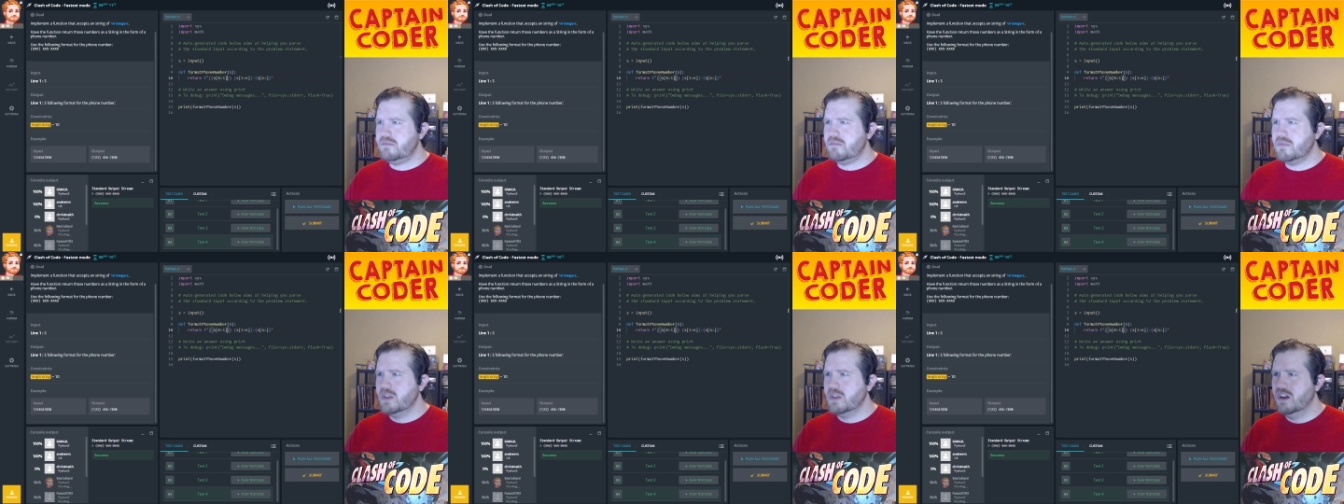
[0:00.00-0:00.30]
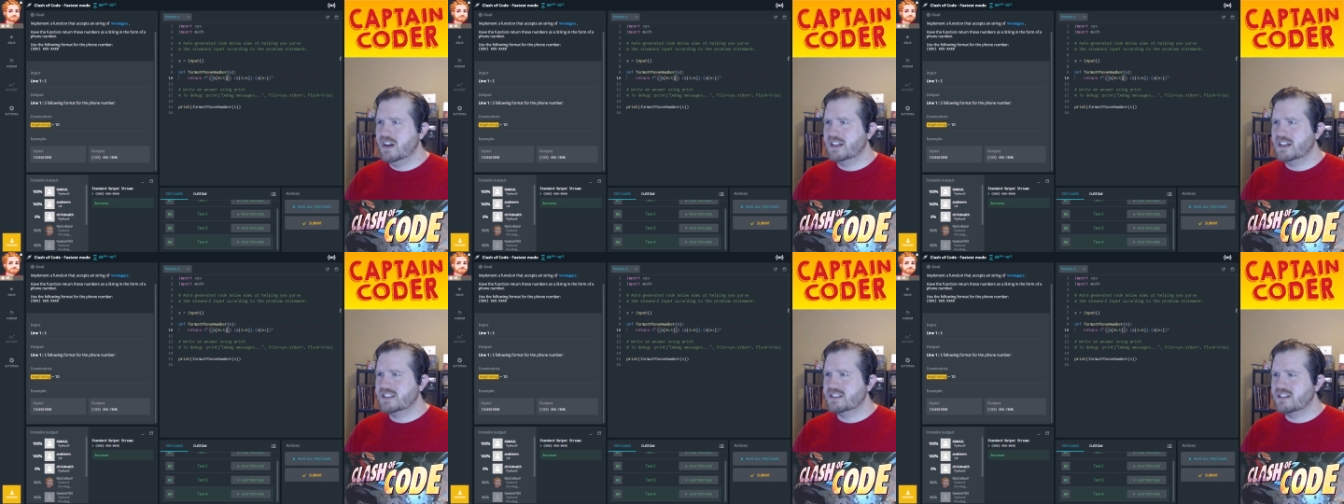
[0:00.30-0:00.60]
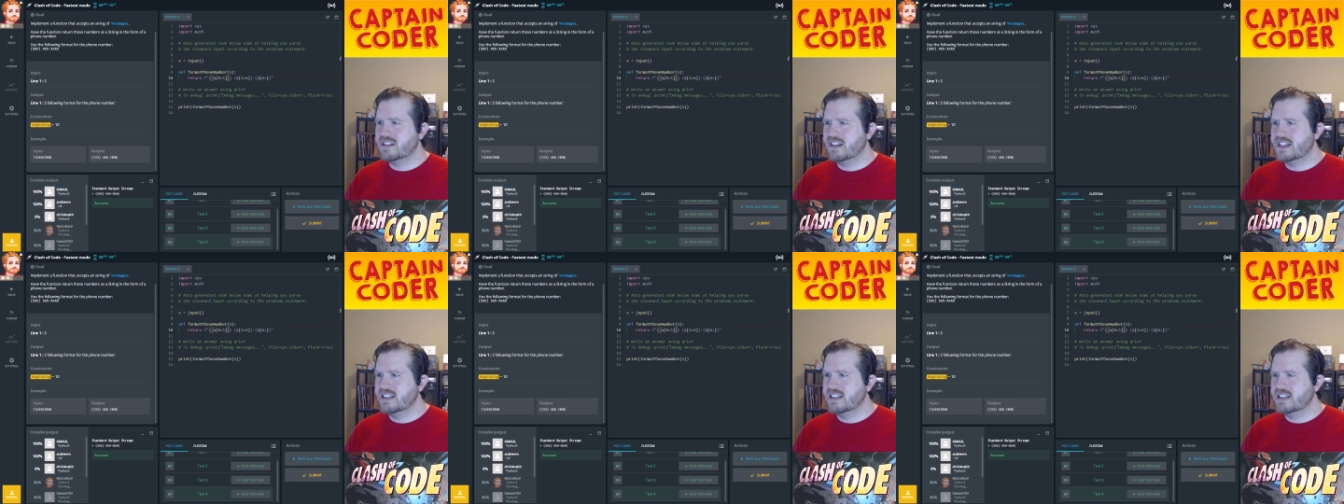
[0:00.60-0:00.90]
All right,
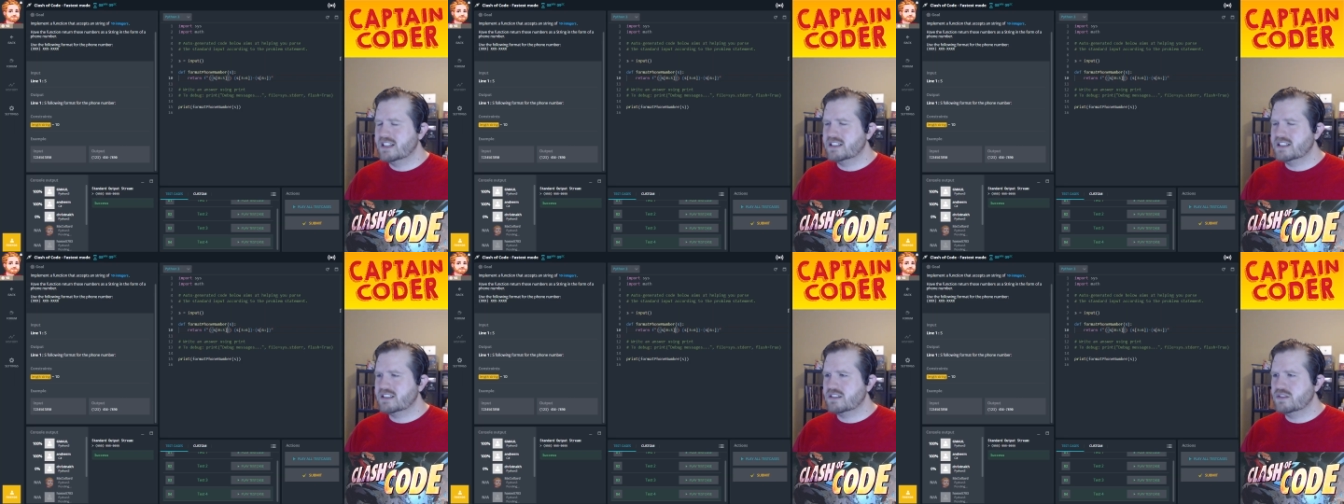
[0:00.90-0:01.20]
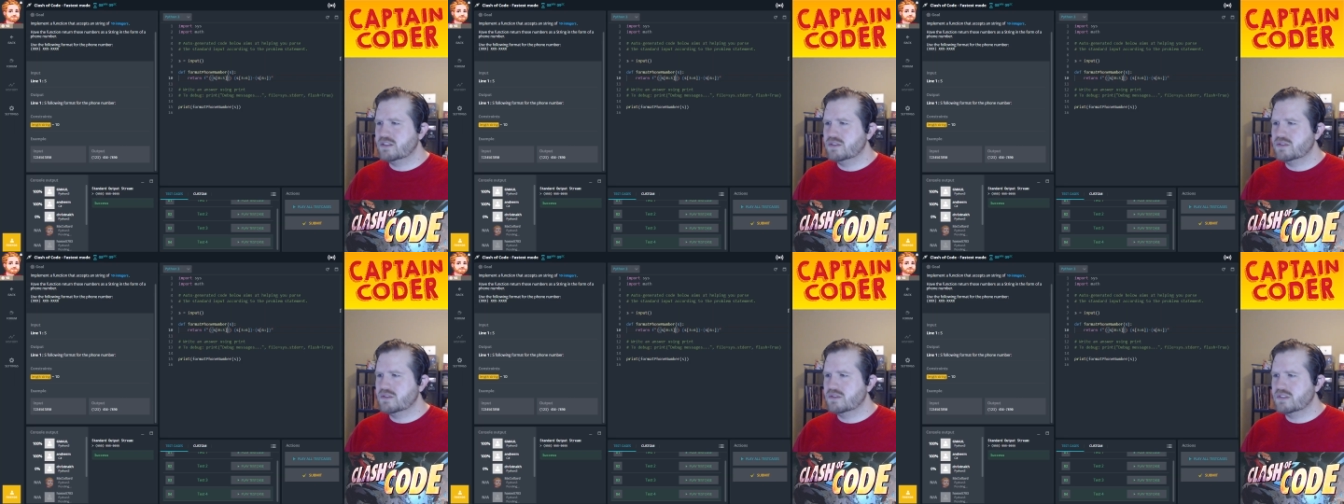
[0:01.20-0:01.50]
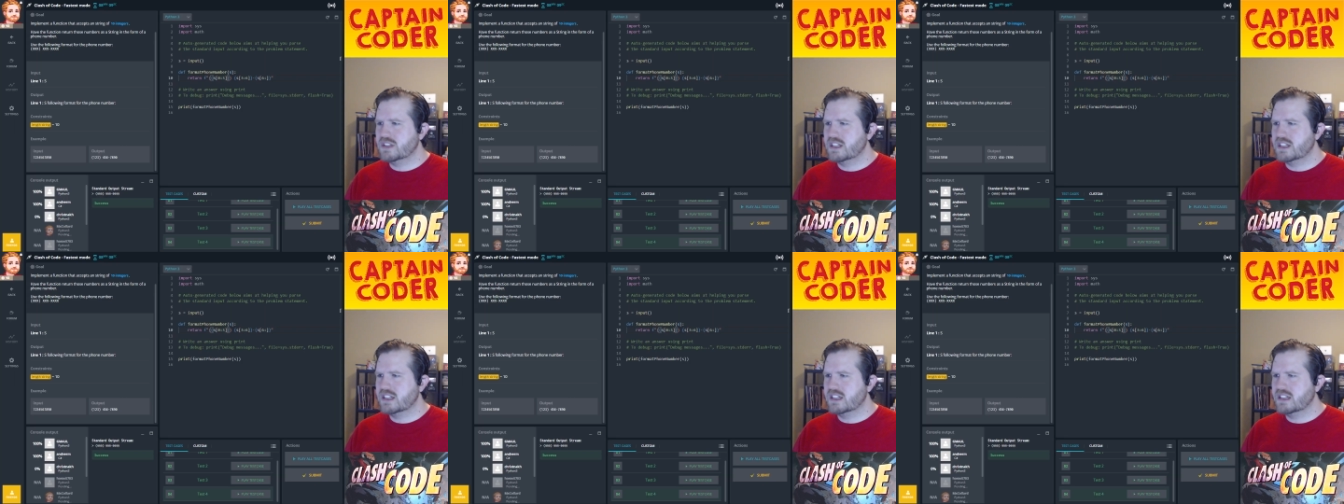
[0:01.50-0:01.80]
sorry, let's Google
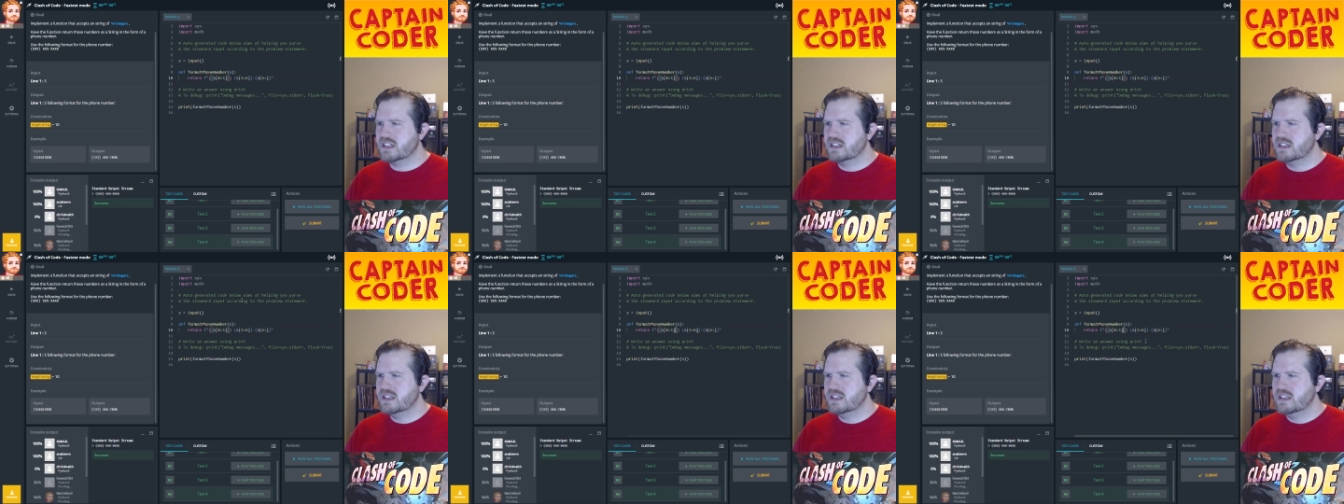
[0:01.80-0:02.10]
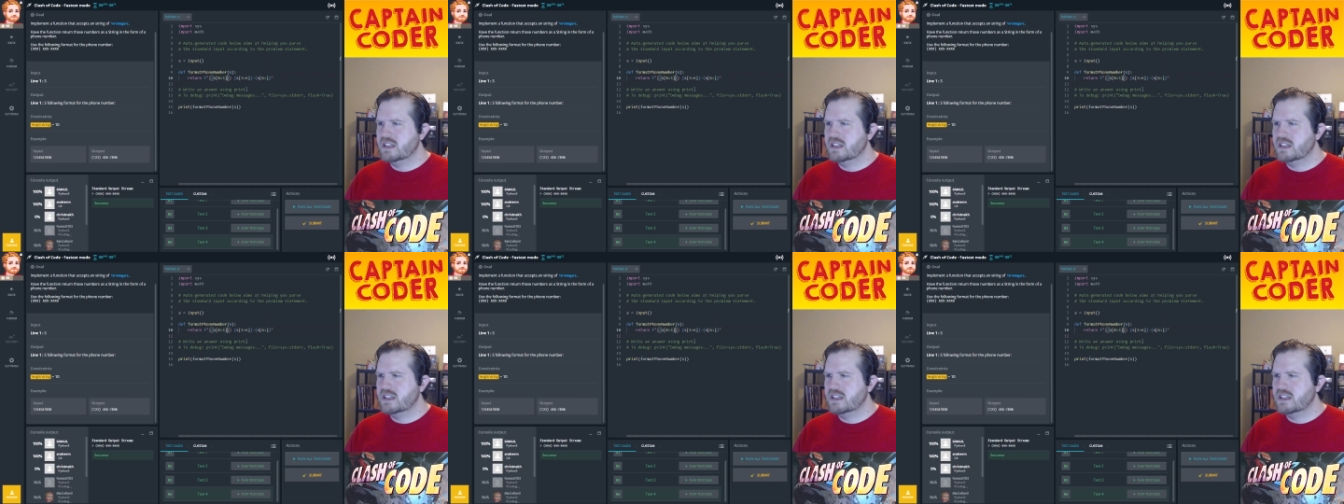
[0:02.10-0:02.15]
here.